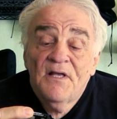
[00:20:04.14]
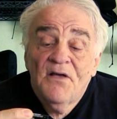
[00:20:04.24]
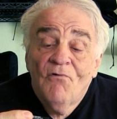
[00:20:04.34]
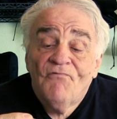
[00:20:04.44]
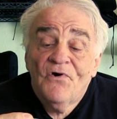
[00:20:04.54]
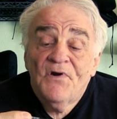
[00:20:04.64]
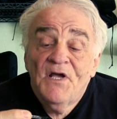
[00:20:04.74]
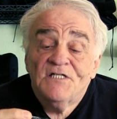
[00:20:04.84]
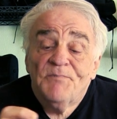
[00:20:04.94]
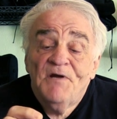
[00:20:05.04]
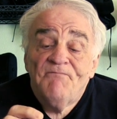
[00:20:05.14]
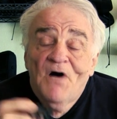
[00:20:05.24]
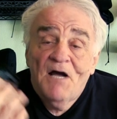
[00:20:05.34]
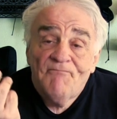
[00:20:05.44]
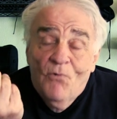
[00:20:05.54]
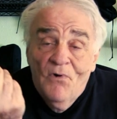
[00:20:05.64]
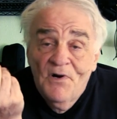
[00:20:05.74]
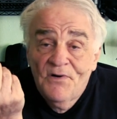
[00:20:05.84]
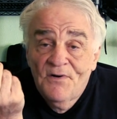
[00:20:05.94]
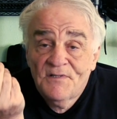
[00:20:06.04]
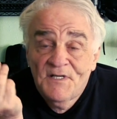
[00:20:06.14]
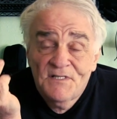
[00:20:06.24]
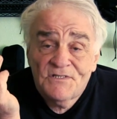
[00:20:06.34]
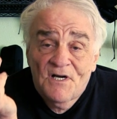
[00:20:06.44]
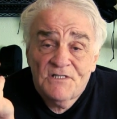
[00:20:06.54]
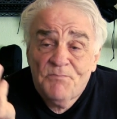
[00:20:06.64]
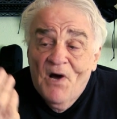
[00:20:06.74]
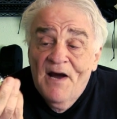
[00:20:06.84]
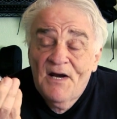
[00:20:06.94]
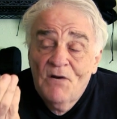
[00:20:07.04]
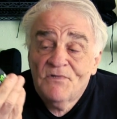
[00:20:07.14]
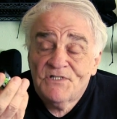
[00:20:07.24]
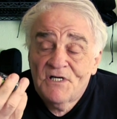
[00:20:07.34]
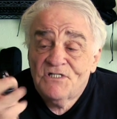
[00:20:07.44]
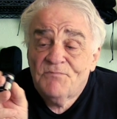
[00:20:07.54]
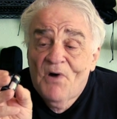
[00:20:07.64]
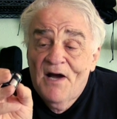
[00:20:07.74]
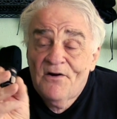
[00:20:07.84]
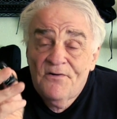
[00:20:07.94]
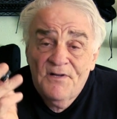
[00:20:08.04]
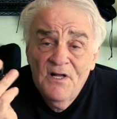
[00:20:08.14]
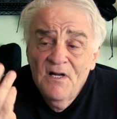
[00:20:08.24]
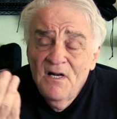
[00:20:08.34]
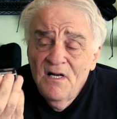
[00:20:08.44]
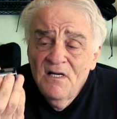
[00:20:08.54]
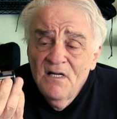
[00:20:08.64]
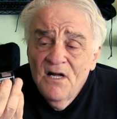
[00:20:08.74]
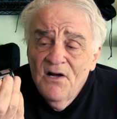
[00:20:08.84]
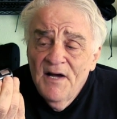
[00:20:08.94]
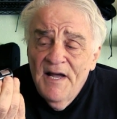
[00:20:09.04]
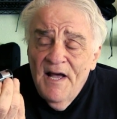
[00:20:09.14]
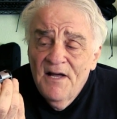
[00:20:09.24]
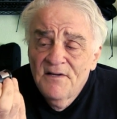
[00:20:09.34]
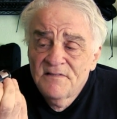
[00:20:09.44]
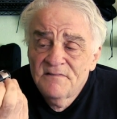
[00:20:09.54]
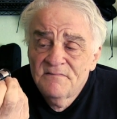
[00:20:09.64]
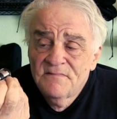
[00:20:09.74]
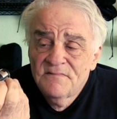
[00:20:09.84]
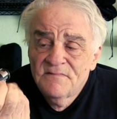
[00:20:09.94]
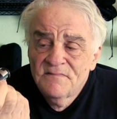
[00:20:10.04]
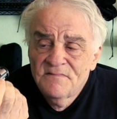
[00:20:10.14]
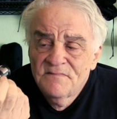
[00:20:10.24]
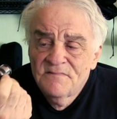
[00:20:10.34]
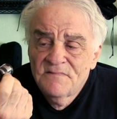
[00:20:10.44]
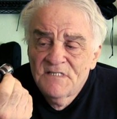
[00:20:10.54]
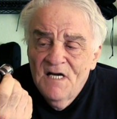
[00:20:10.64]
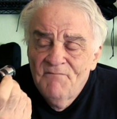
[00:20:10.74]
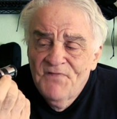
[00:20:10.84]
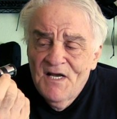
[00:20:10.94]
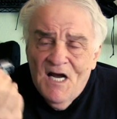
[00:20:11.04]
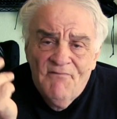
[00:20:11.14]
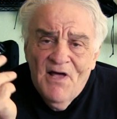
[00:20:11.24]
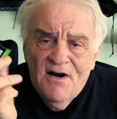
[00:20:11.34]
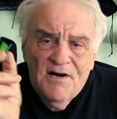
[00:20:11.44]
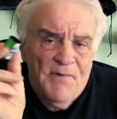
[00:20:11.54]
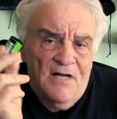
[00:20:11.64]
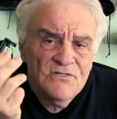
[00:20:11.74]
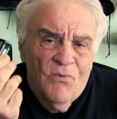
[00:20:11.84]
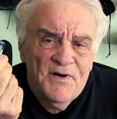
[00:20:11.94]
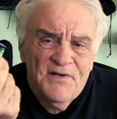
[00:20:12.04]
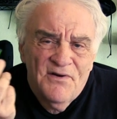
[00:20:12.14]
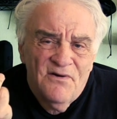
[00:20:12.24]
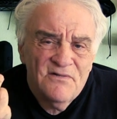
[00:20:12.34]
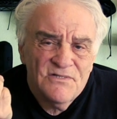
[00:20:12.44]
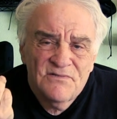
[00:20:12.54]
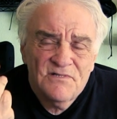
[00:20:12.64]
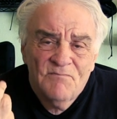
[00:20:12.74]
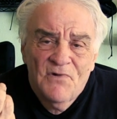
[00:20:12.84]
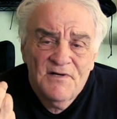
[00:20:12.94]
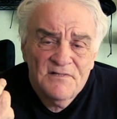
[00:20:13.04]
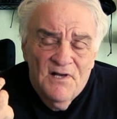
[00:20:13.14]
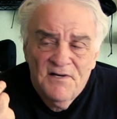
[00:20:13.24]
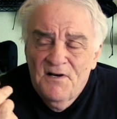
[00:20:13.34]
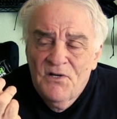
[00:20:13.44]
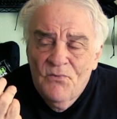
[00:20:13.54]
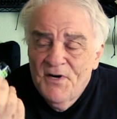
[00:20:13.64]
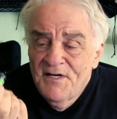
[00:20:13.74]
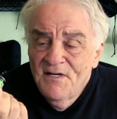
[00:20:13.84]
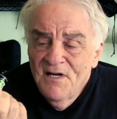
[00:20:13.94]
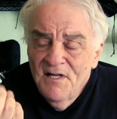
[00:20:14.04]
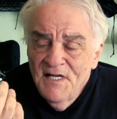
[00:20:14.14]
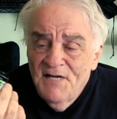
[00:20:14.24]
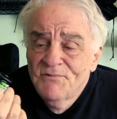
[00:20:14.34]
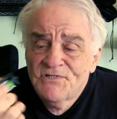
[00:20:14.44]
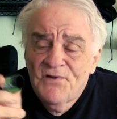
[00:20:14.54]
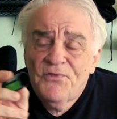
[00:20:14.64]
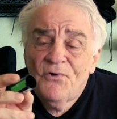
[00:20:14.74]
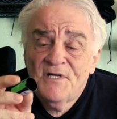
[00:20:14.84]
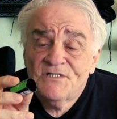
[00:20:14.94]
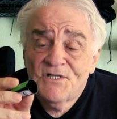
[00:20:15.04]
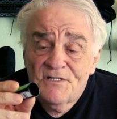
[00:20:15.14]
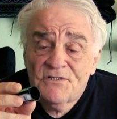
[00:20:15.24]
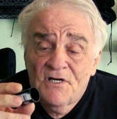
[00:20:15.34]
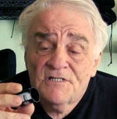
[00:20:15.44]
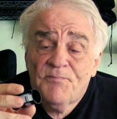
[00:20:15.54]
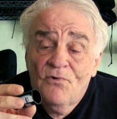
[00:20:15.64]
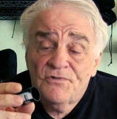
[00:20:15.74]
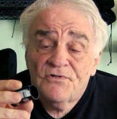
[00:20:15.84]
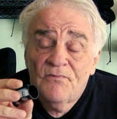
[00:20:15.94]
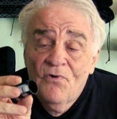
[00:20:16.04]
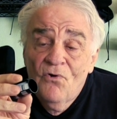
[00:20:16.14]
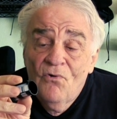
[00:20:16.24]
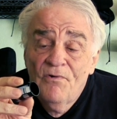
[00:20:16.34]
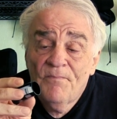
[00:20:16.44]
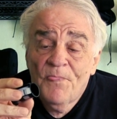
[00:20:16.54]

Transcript: Ilford HP 5400. It's expired. It was expired. I had it. I think I've had it about 20 years or something like that. Anyway, it was a 36 exposure roll.